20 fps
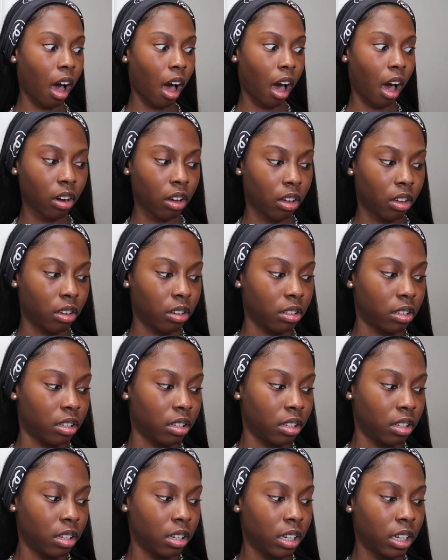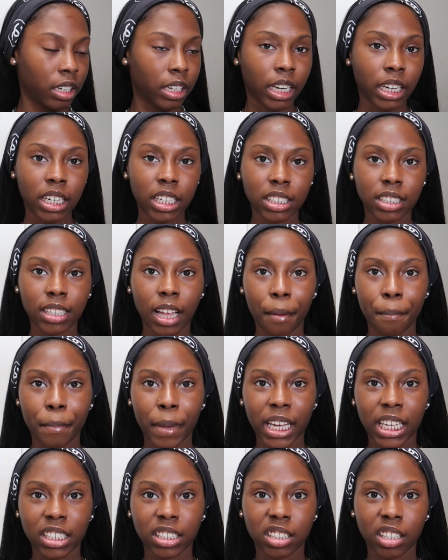girls, they need to stop
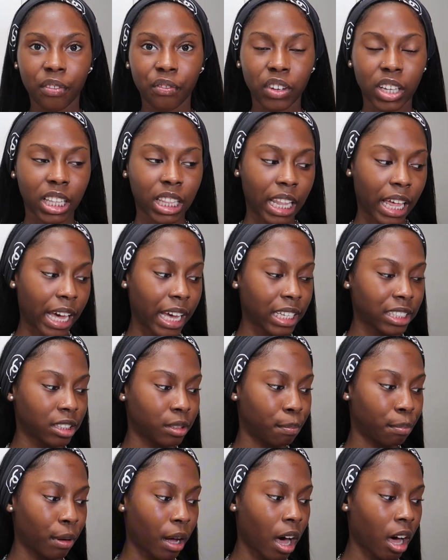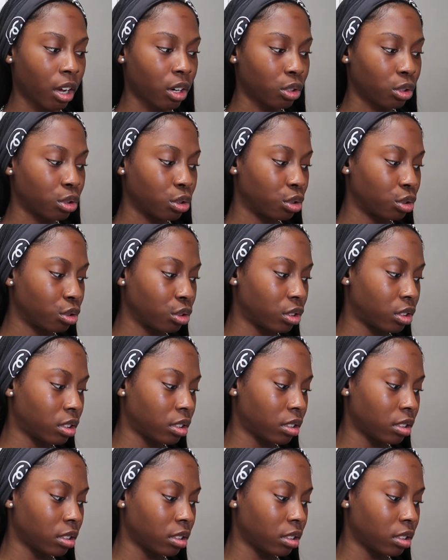making stuff in glass bottles.